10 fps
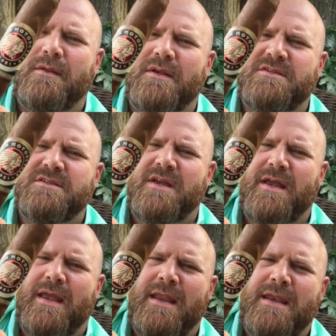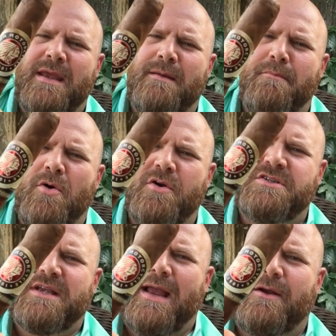this is an Indian
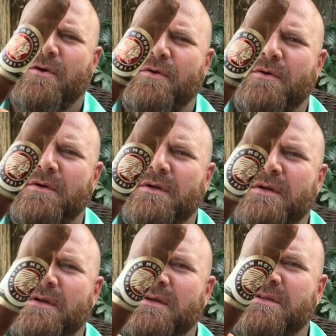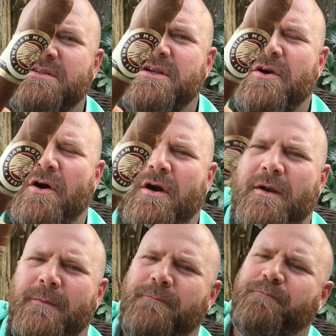Motorcycle Cigar,
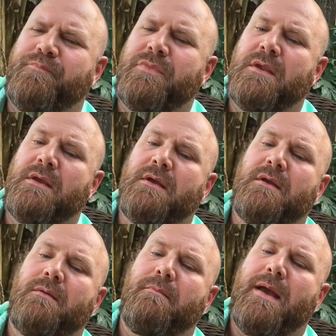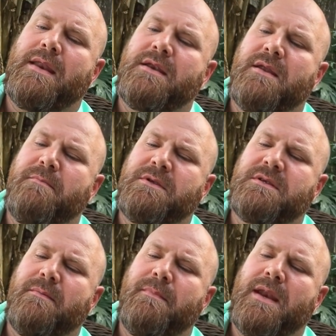made in the
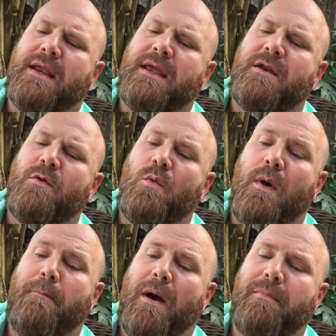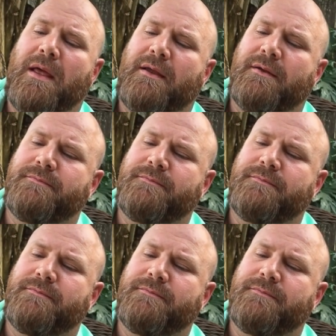Dominican Republic,